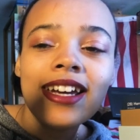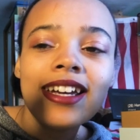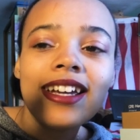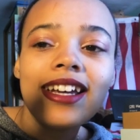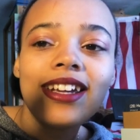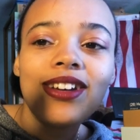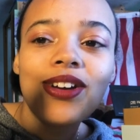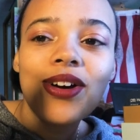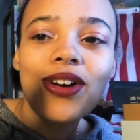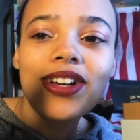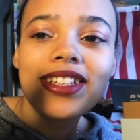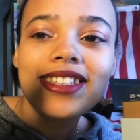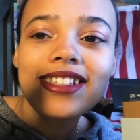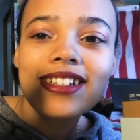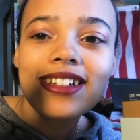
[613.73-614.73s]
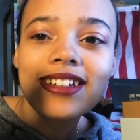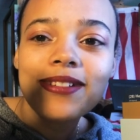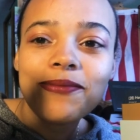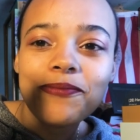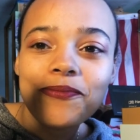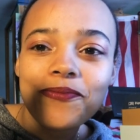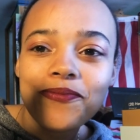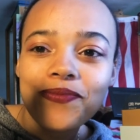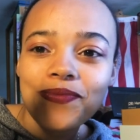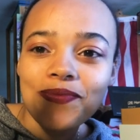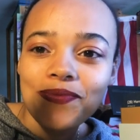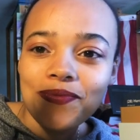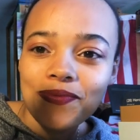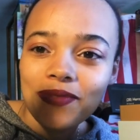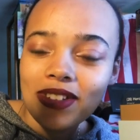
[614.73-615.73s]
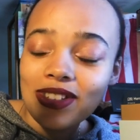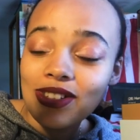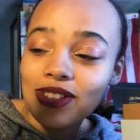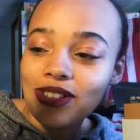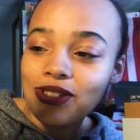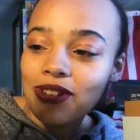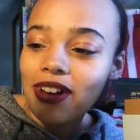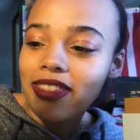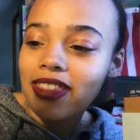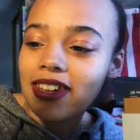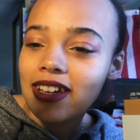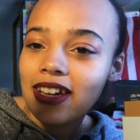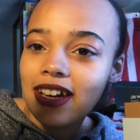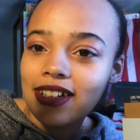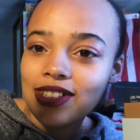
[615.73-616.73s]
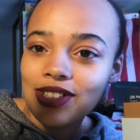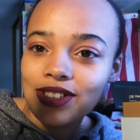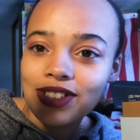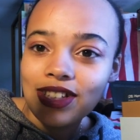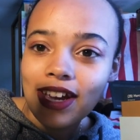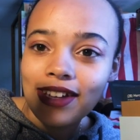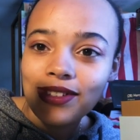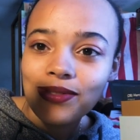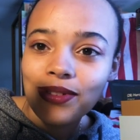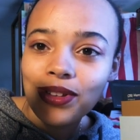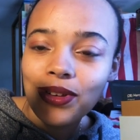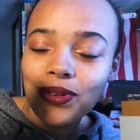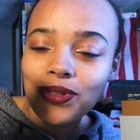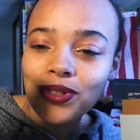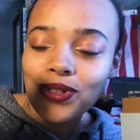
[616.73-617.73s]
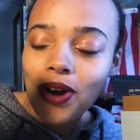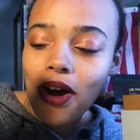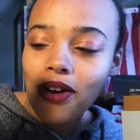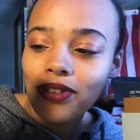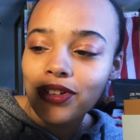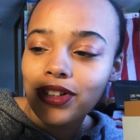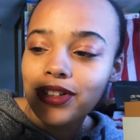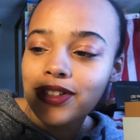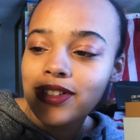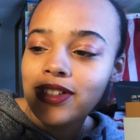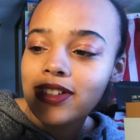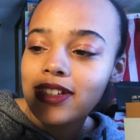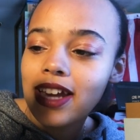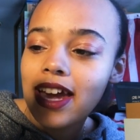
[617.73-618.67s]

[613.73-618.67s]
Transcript: and, you know, it's a strengthening exercise for those chakras.